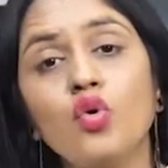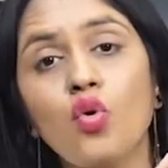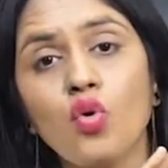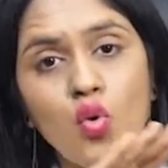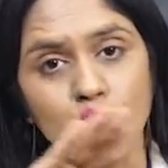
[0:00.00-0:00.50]
a
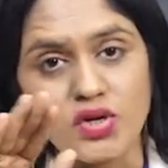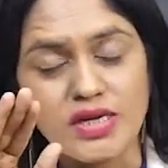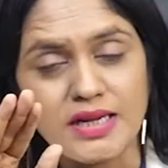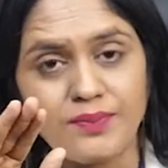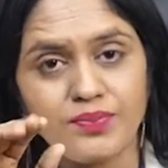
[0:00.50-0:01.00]
no
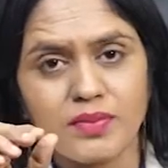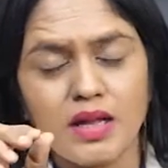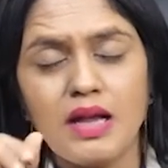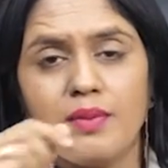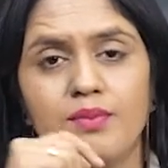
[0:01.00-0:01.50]
coating.
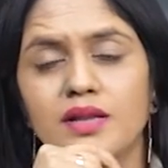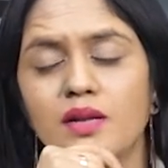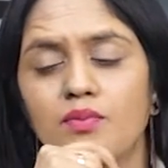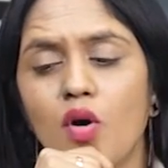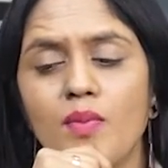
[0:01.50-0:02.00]

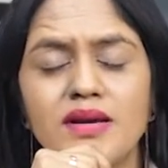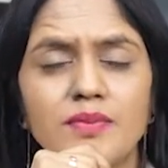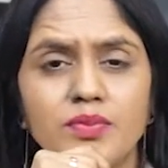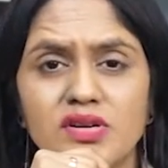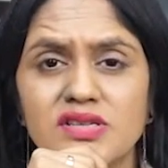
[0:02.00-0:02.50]
But the
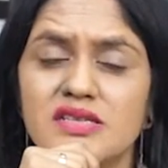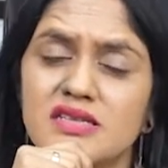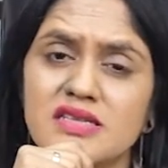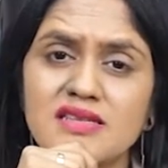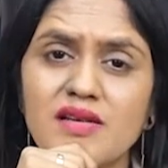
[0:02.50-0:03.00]
moment a
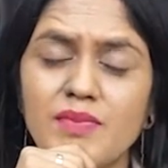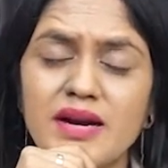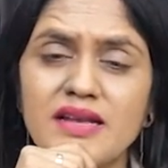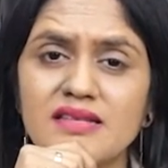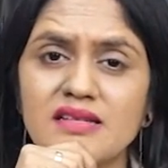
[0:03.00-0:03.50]
person sees
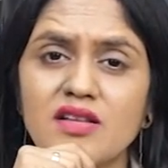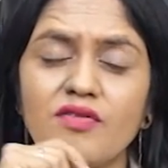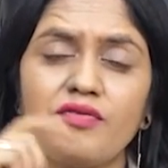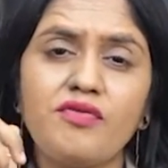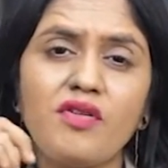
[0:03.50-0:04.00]
the
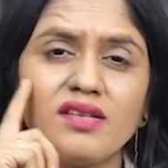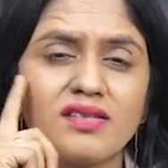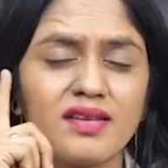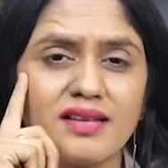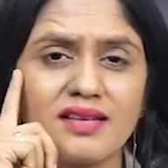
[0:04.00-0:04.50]
medicine, the
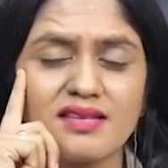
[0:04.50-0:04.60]
first